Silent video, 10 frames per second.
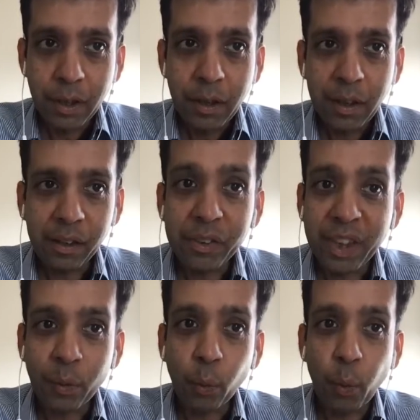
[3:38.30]
And
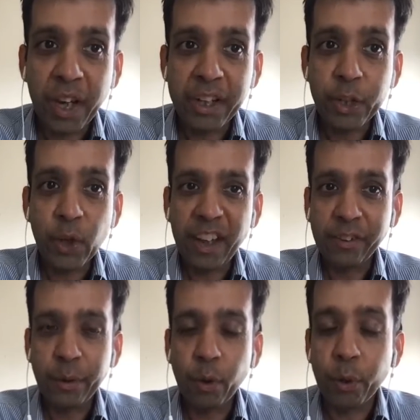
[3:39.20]
then where do you
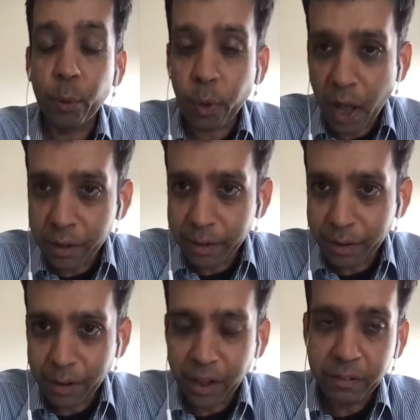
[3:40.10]
actually want to run
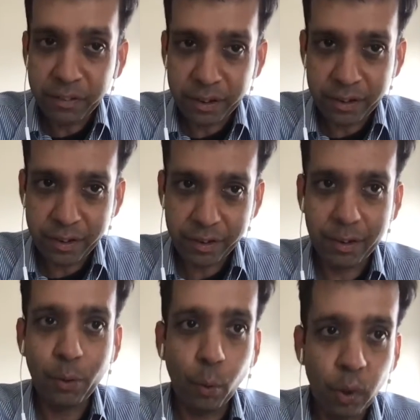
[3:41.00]

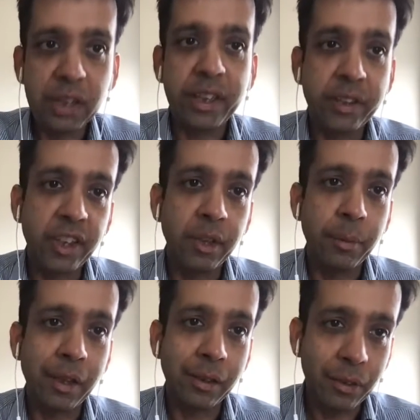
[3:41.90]
inference will
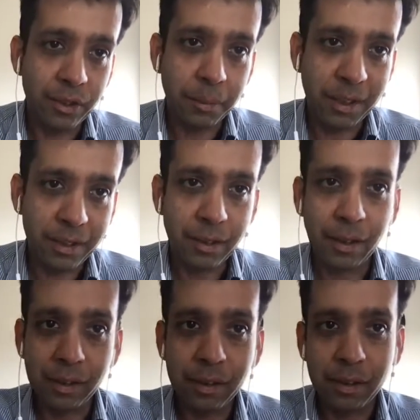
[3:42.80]
determine to some
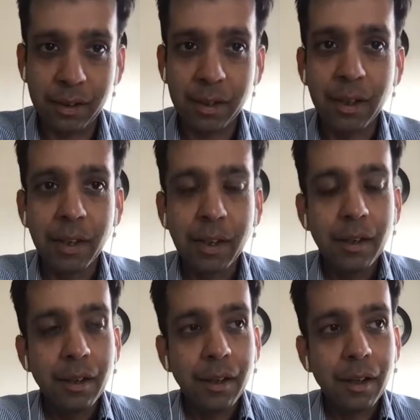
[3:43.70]
extent
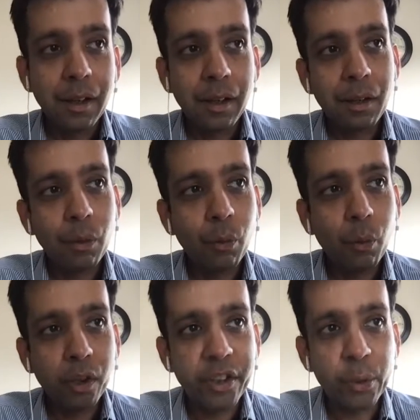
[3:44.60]

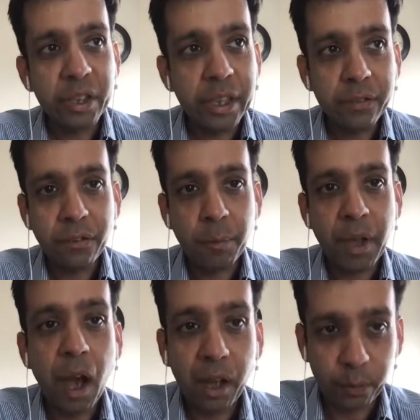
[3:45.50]
what do you need from the
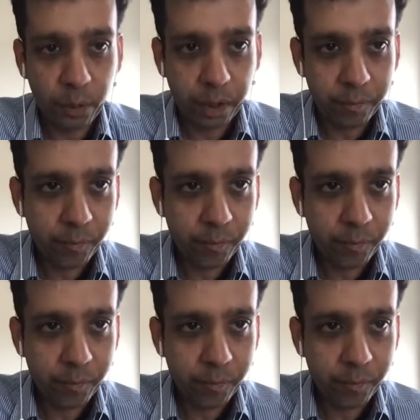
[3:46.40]
hardware.